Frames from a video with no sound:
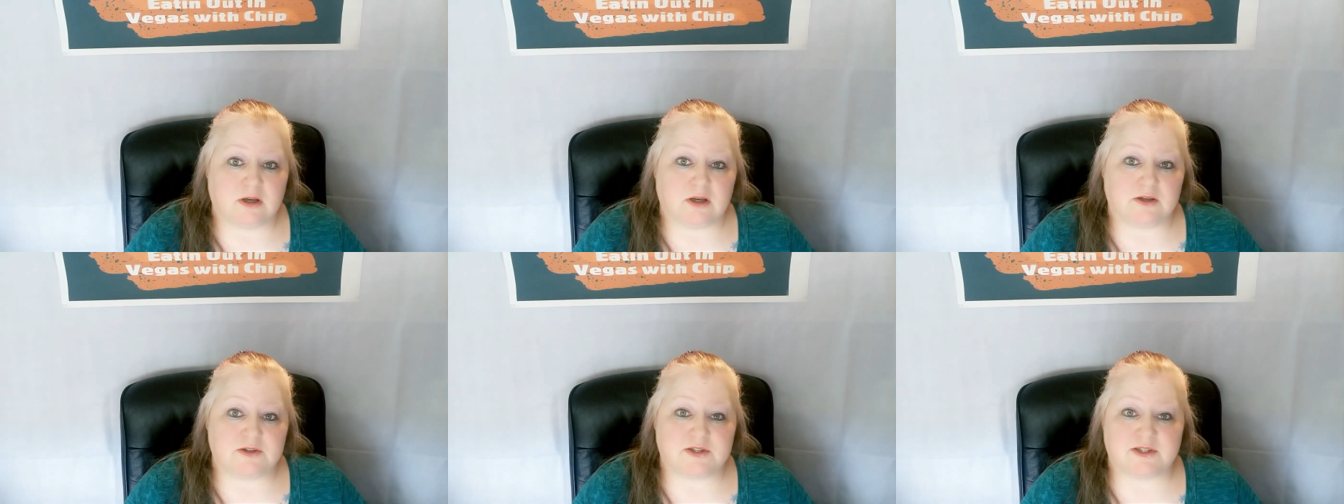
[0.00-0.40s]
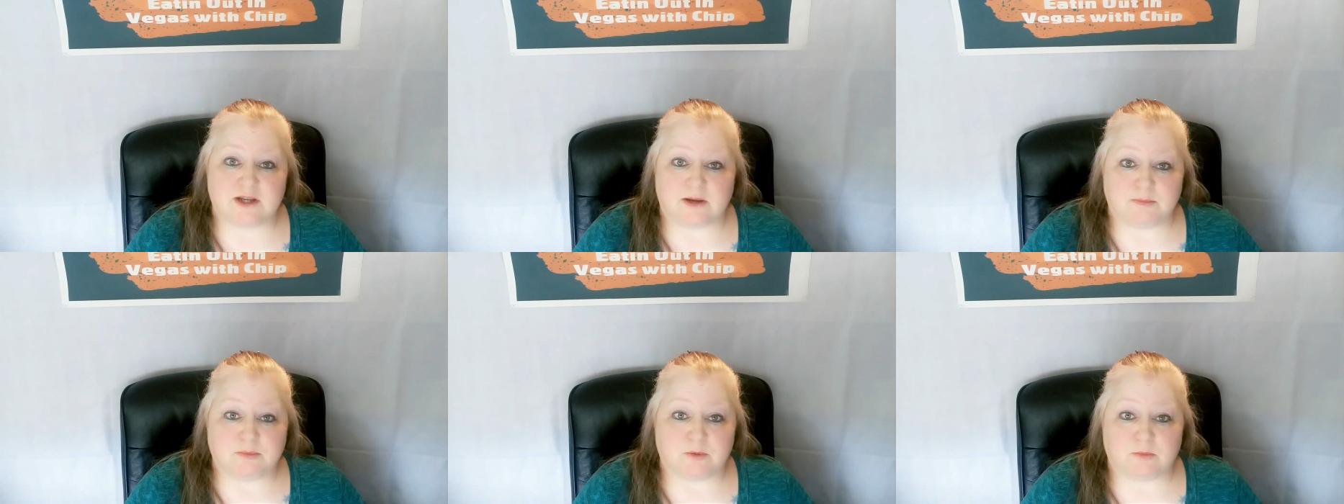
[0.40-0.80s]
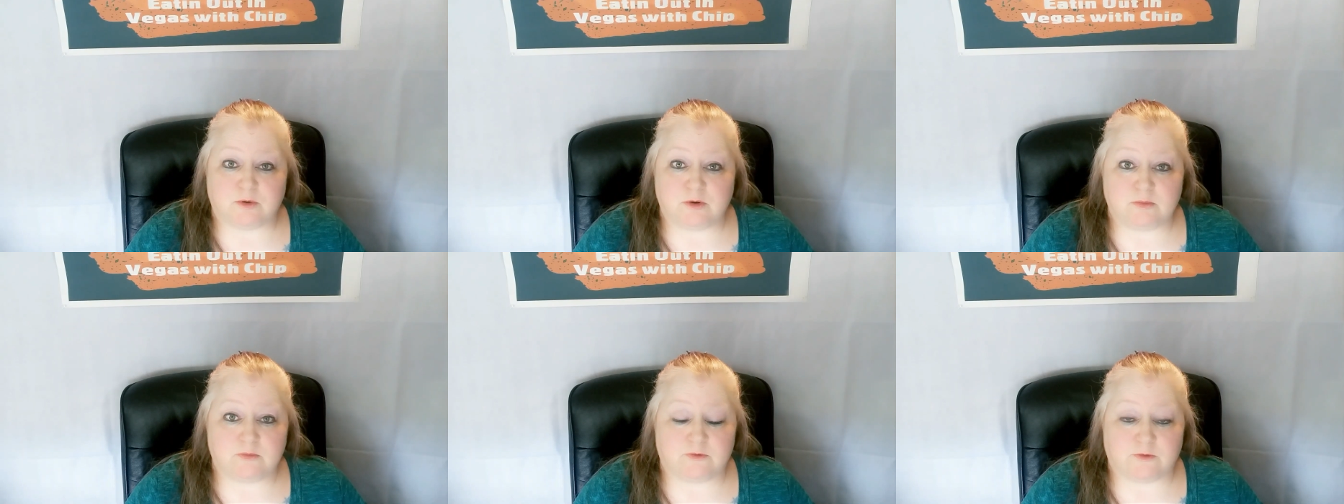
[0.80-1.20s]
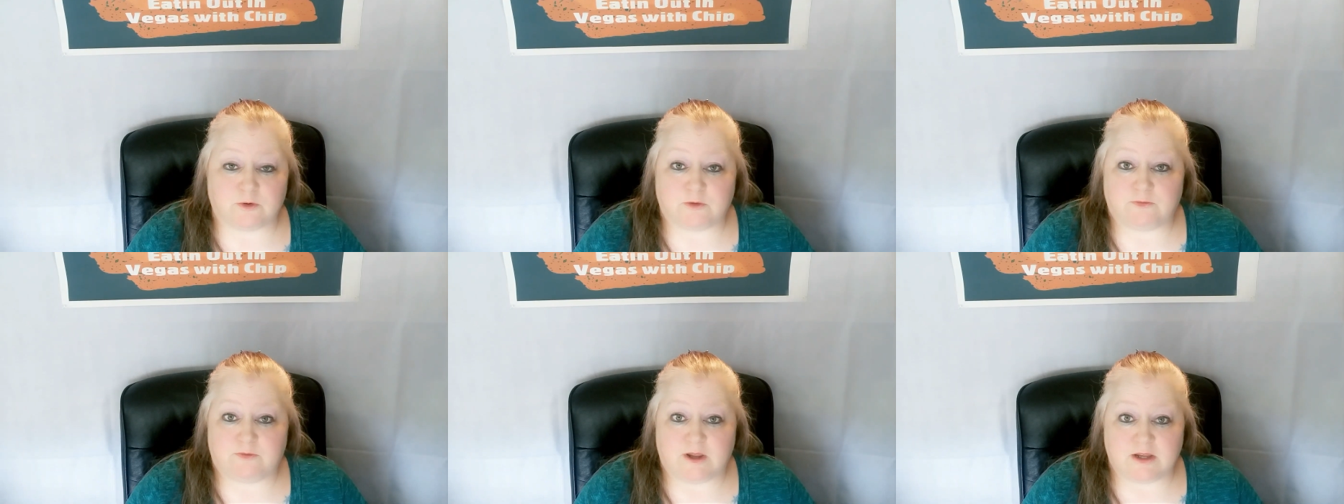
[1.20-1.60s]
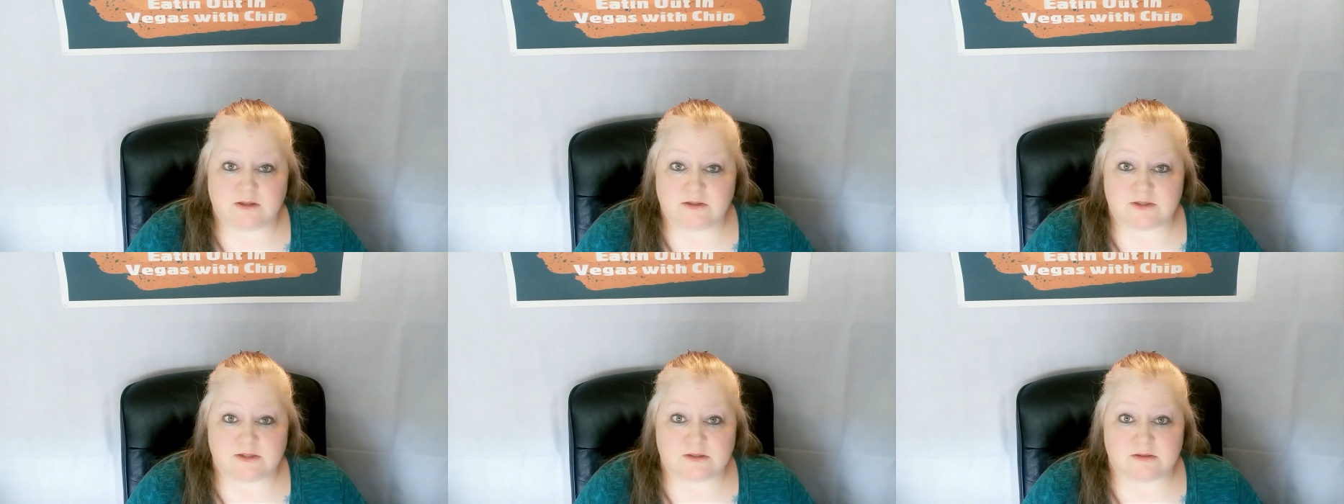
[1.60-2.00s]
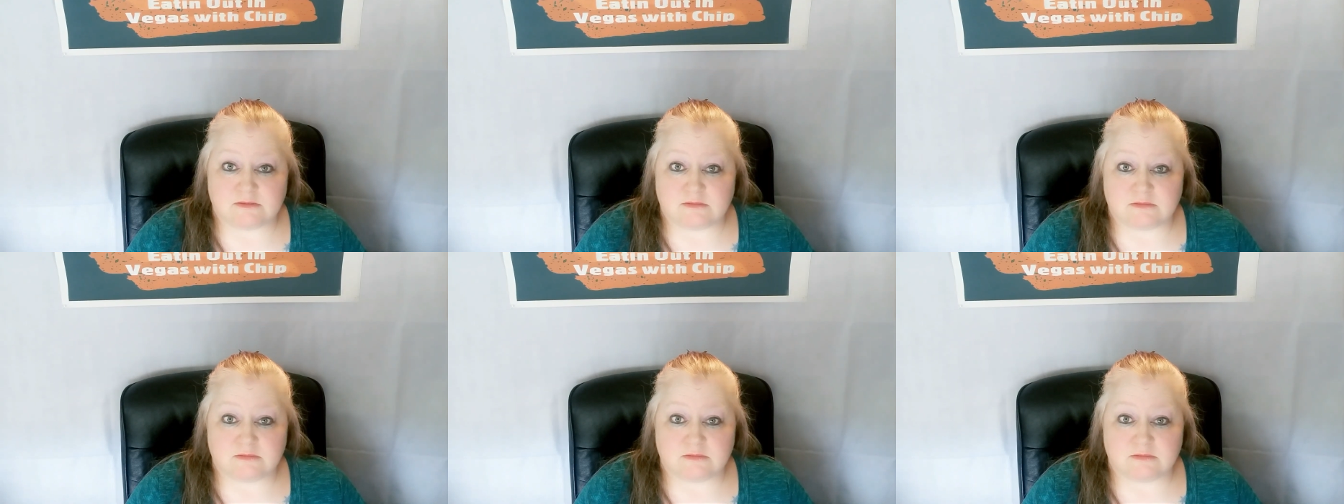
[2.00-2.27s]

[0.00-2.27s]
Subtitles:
separate room for events,